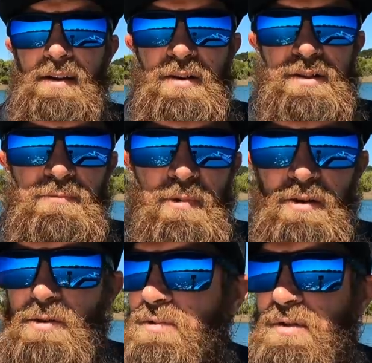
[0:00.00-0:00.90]
guys, and
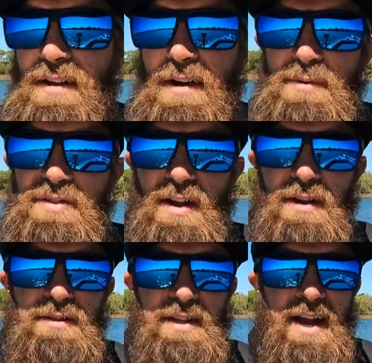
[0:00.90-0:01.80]
welcome to another
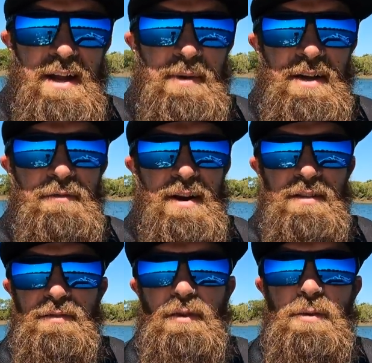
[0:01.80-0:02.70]
episode. Today I'm going to run
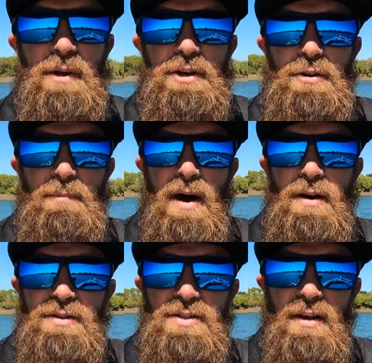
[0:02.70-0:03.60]
you through my new
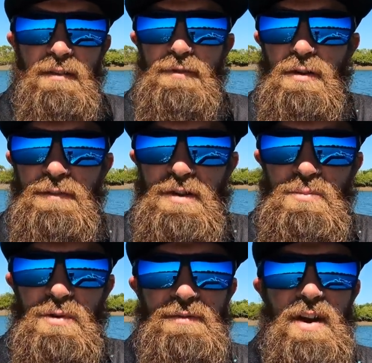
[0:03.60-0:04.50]
boat. So a few of you
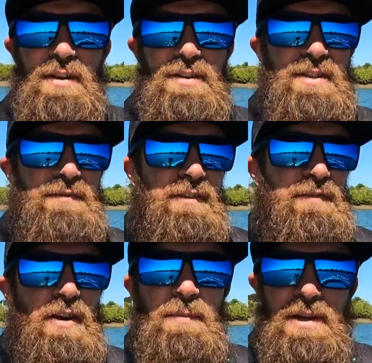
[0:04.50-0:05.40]
would have noticed if you
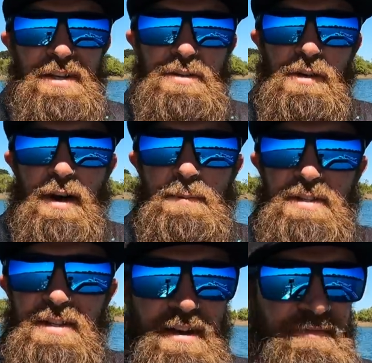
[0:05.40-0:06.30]
follow me on Instagram
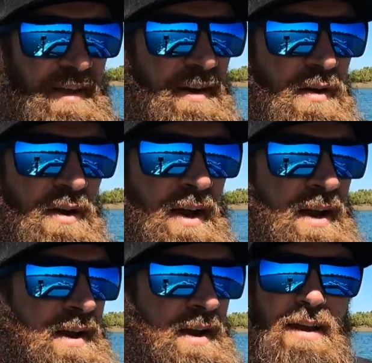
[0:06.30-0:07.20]
and stuff that
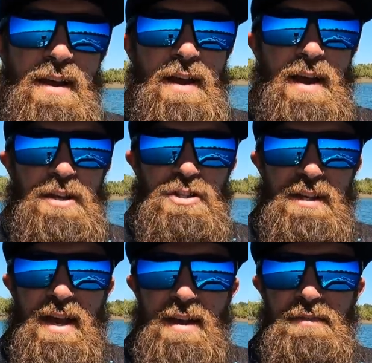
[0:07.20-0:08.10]
I
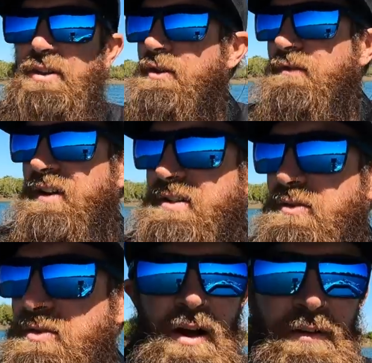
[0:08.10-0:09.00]
actually have a new
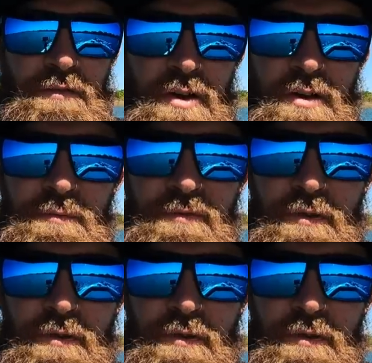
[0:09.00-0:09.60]
vessel. I've gone